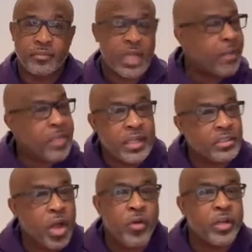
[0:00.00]
I'm not
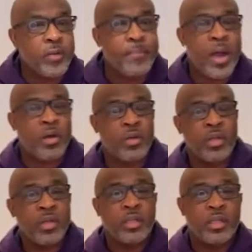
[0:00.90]
talking about
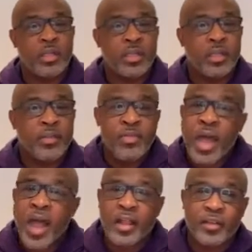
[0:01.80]

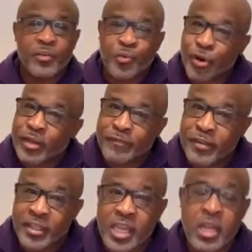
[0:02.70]
not working for
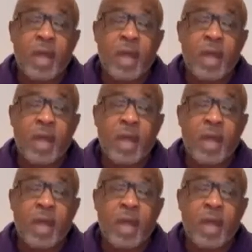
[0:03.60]
the kingdom.